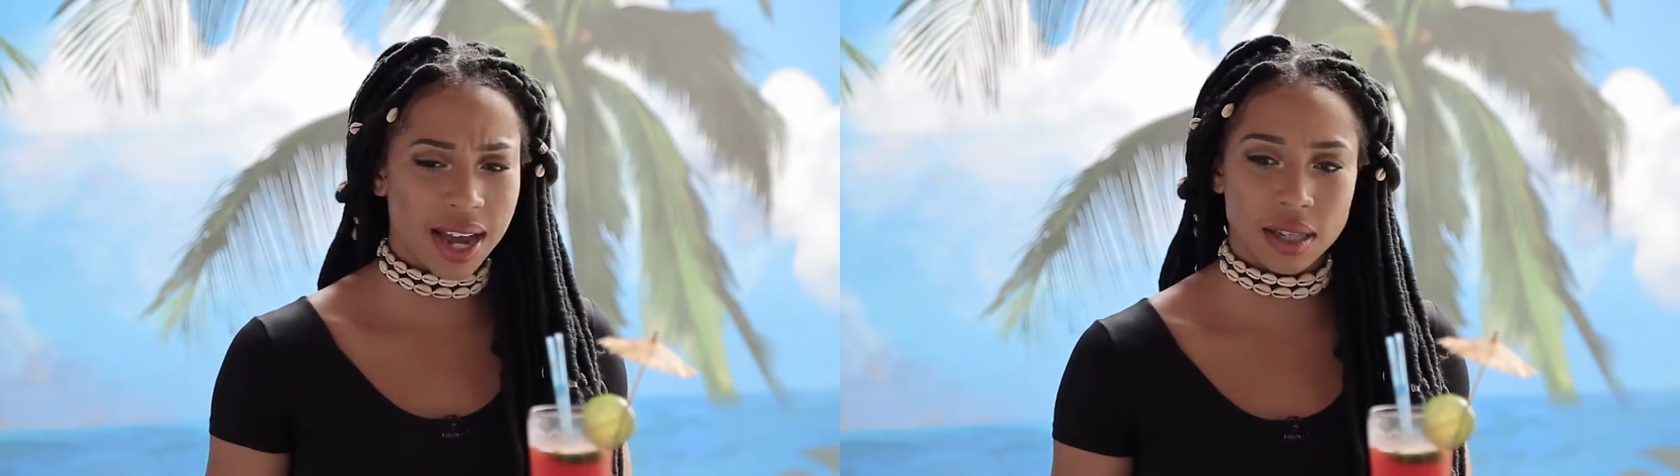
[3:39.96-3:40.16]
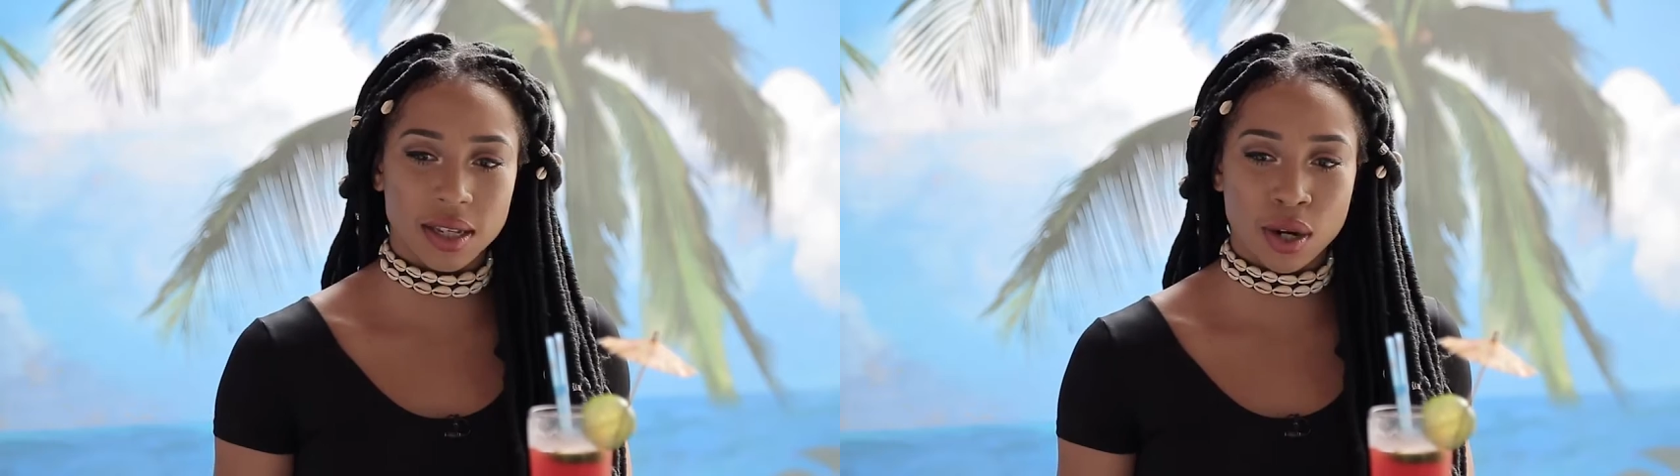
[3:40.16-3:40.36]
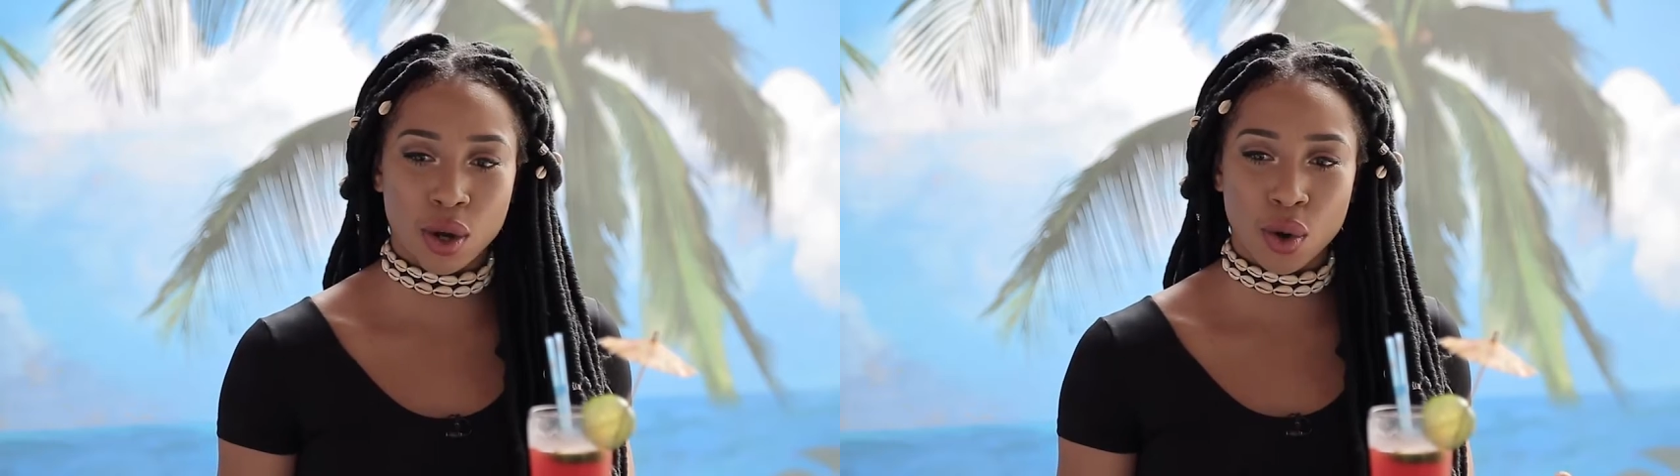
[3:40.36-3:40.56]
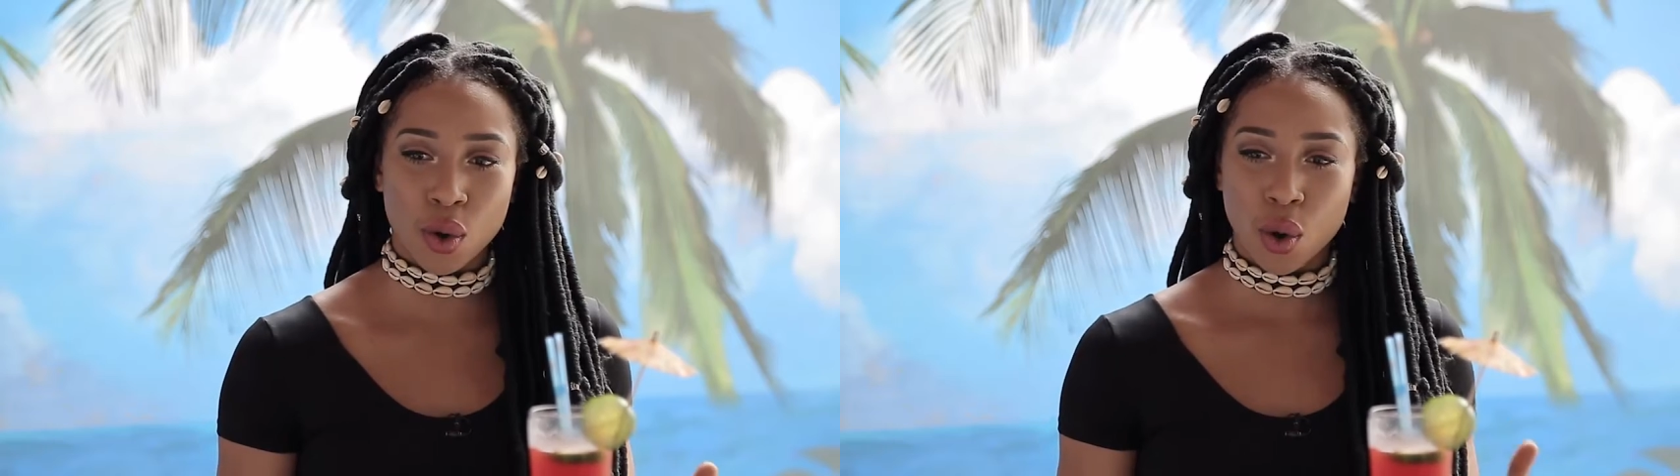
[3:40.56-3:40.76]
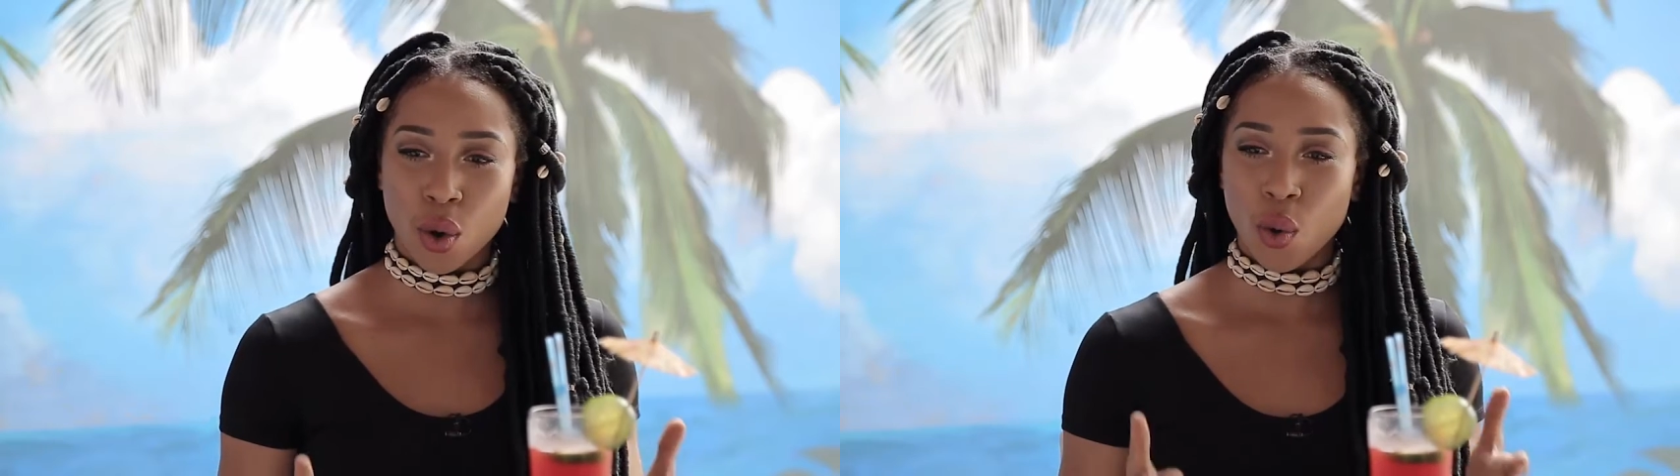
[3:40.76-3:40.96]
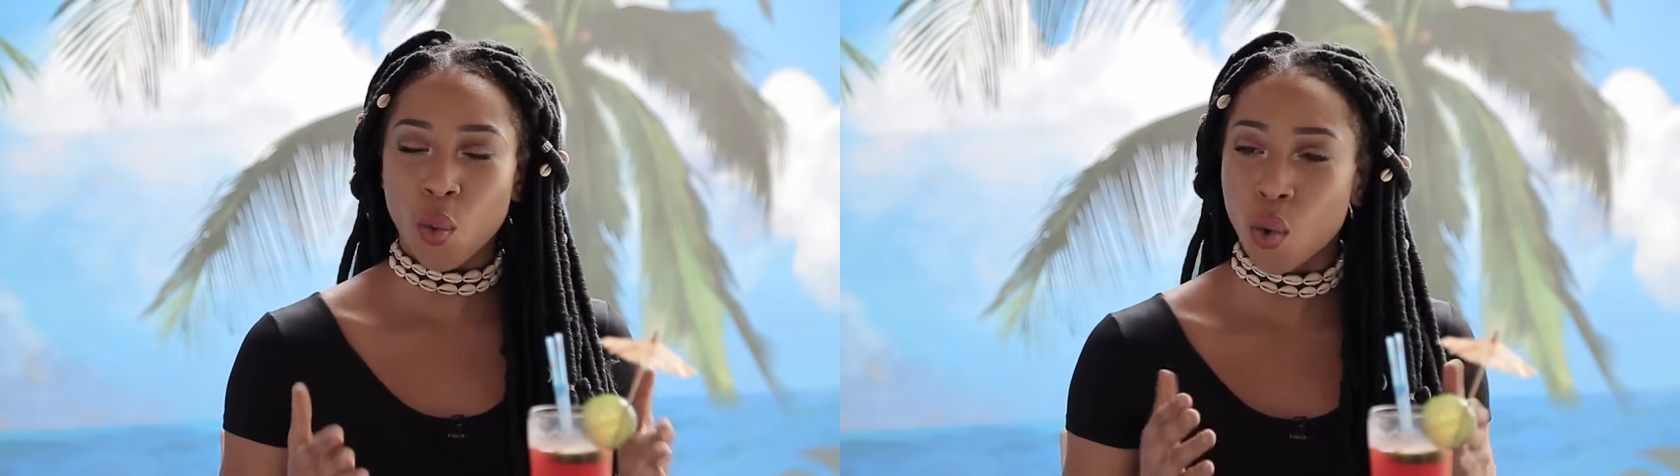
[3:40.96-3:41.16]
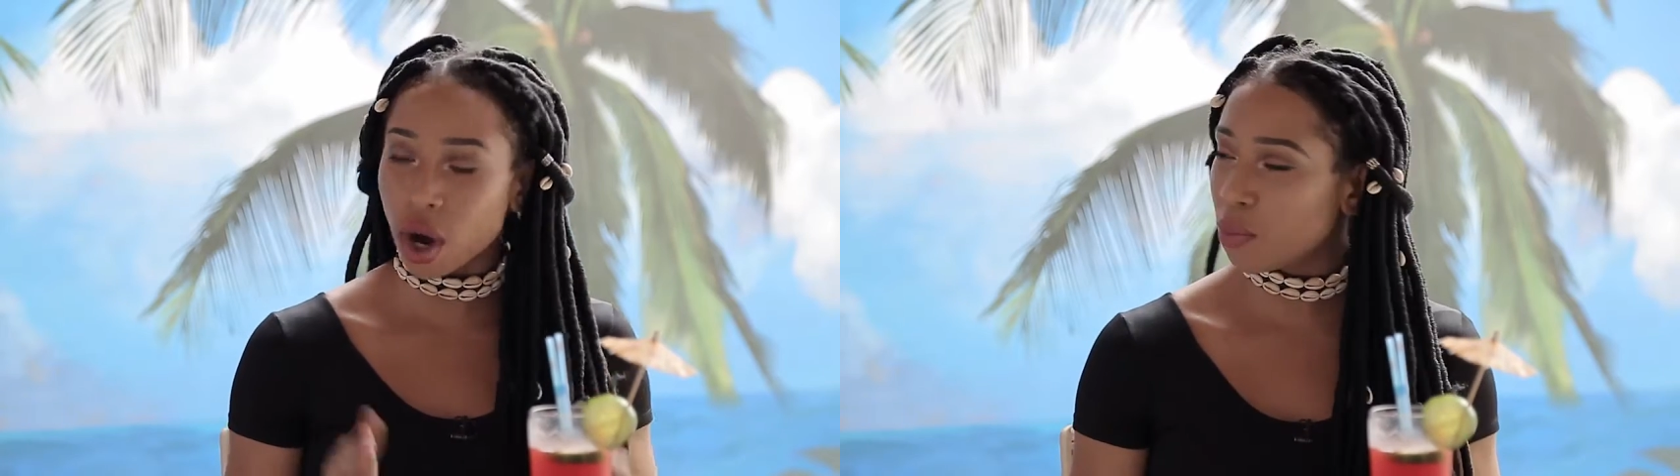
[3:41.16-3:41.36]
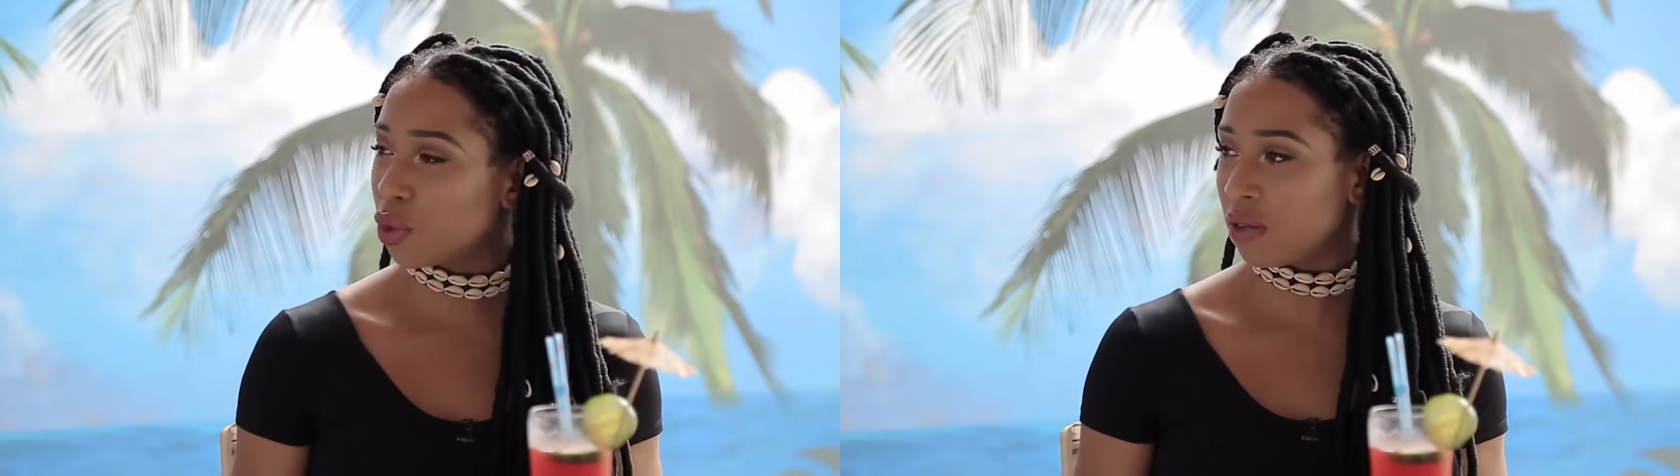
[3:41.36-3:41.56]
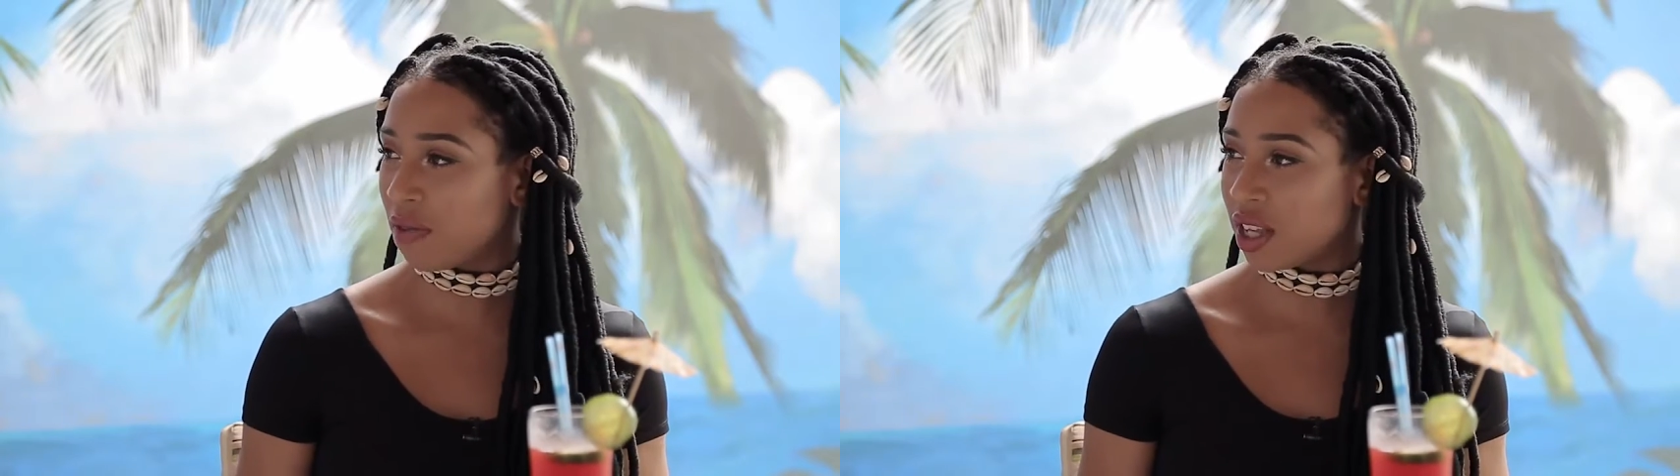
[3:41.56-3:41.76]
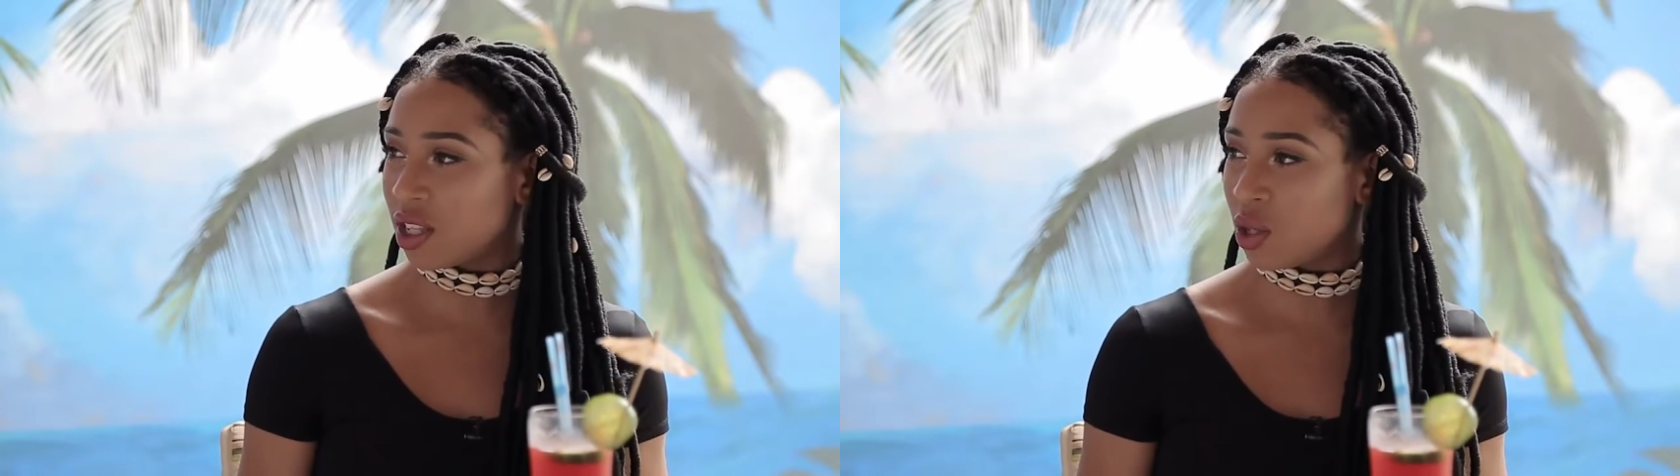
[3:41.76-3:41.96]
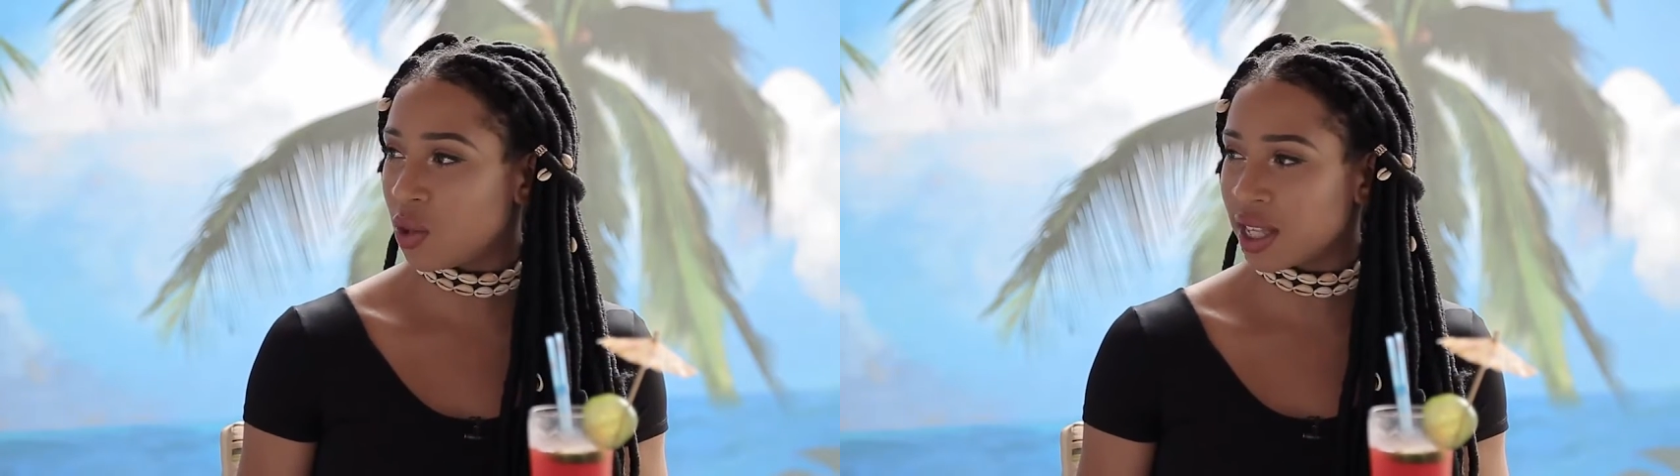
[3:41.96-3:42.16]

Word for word: like to know what motivates you?